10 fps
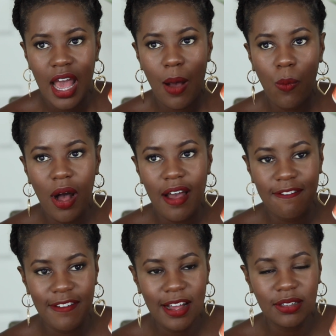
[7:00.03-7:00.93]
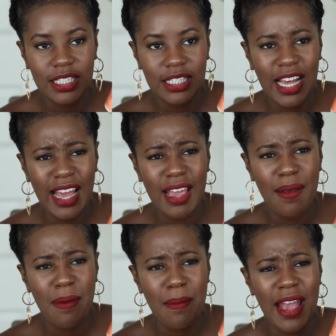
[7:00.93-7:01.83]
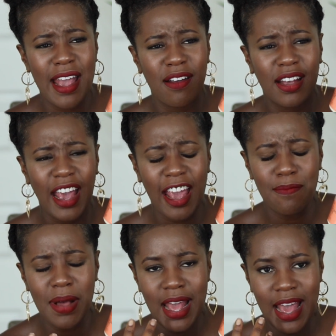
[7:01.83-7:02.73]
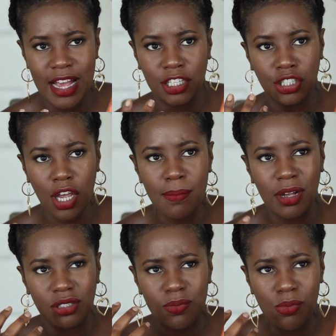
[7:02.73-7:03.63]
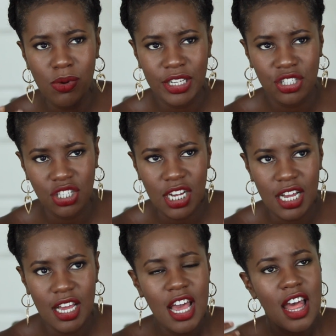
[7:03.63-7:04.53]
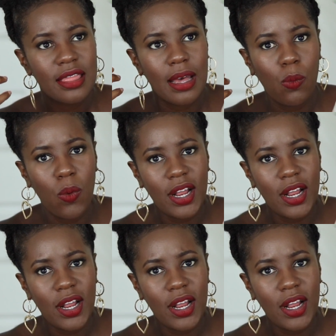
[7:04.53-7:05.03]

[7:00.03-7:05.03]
And what I found is that it gave my hair so much moisture that